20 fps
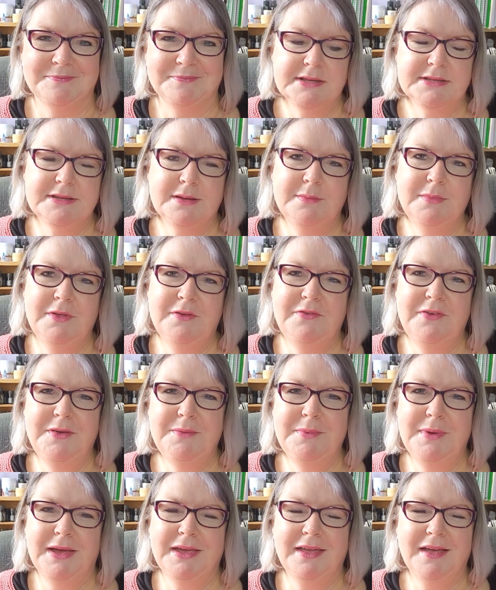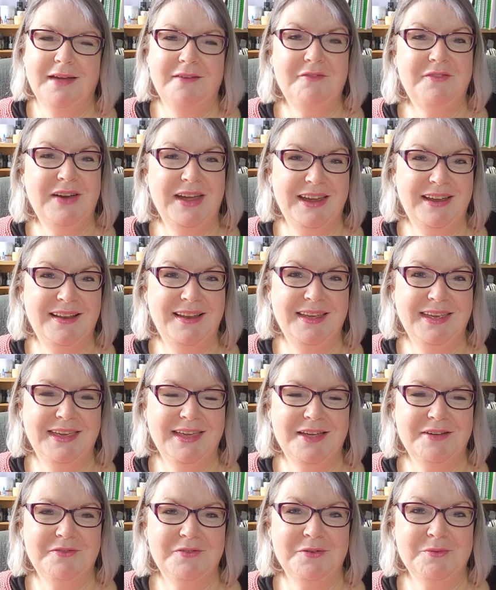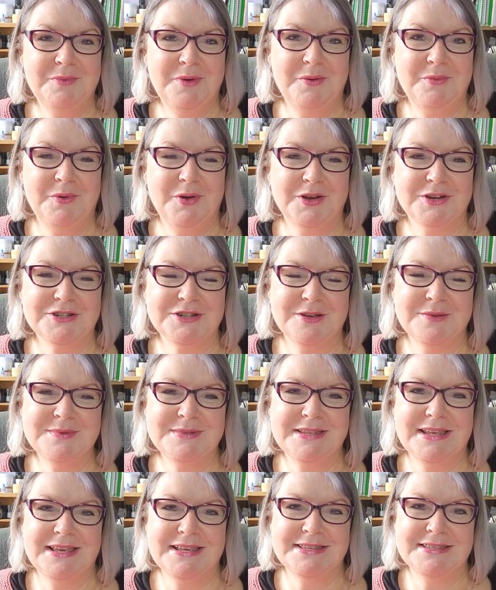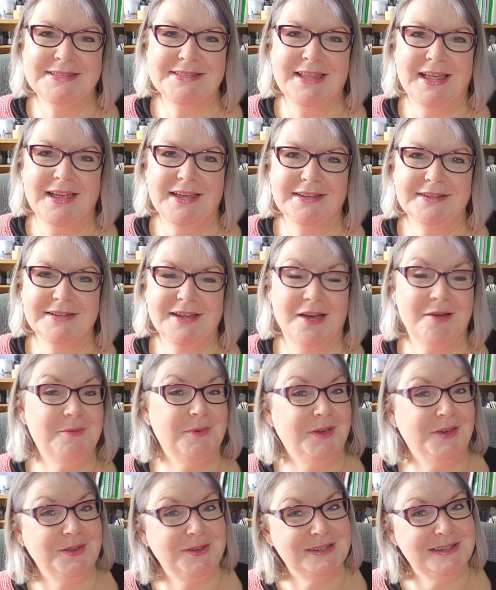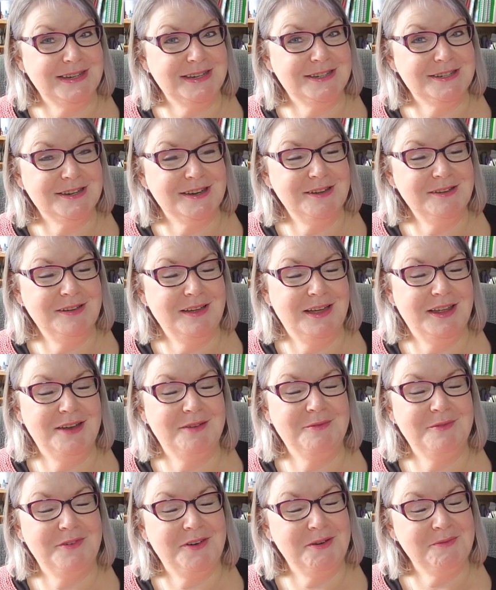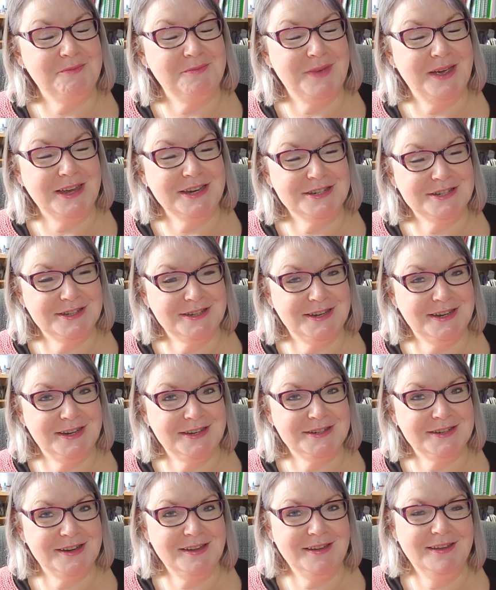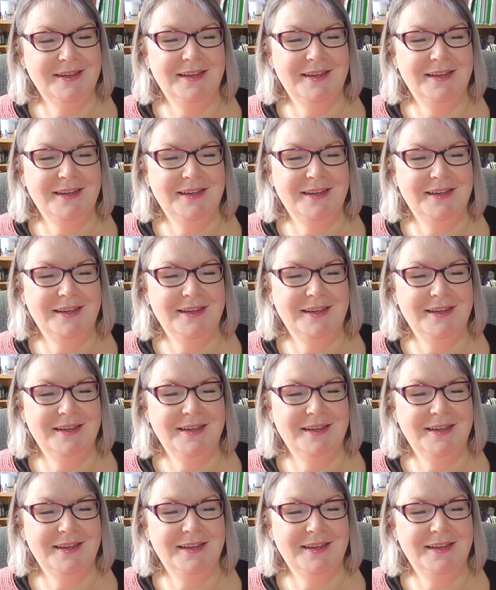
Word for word: Some of the feedback I regularly get from my workshops is that I'm a good teacher and I'm a very patient teacher.